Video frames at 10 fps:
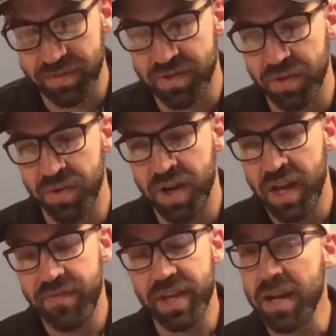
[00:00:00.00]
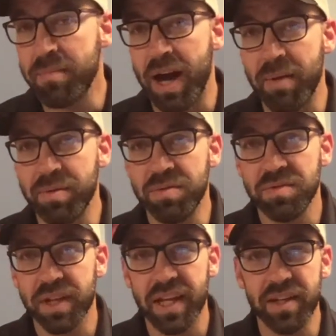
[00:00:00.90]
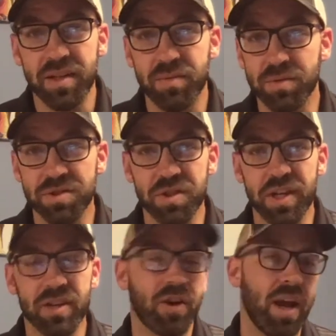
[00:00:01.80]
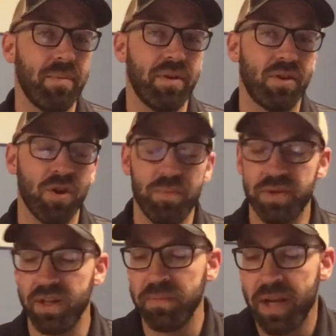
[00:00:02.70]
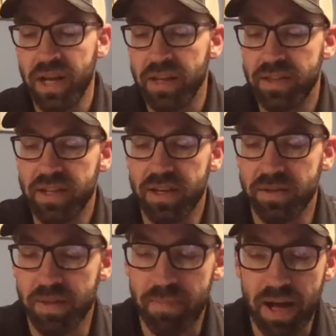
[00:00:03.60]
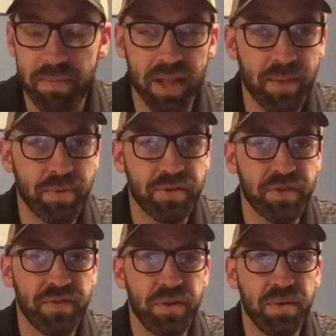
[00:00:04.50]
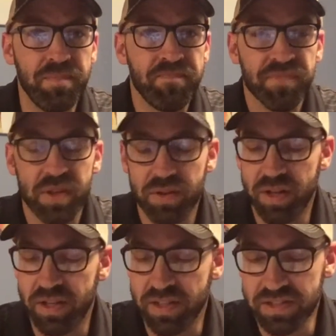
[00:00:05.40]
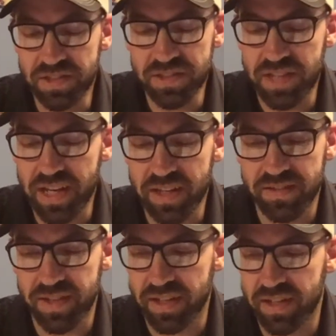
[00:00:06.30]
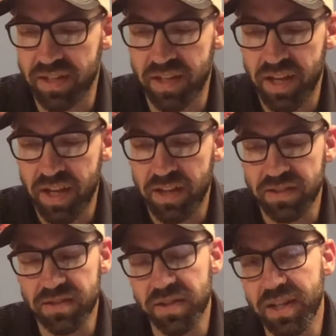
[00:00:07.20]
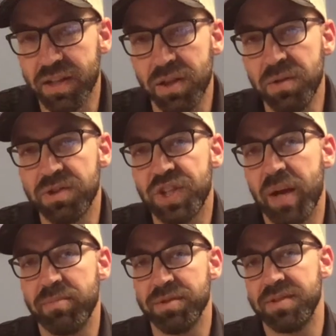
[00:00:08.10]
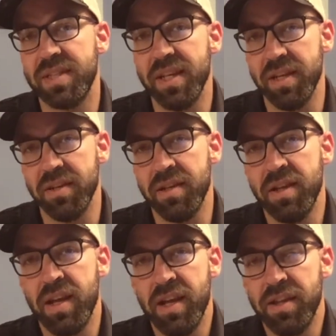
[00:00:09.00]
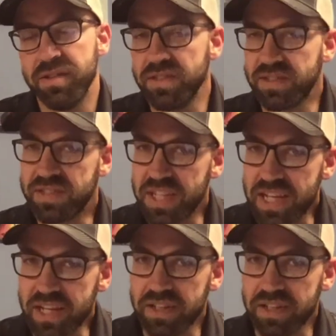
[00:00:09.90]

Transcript: So if you got a Bible handy, why don't you go ahead and grab it or open up the Bible app on your phone. Let's just take a second. Let's look at Luke chapter 10. There's a scene.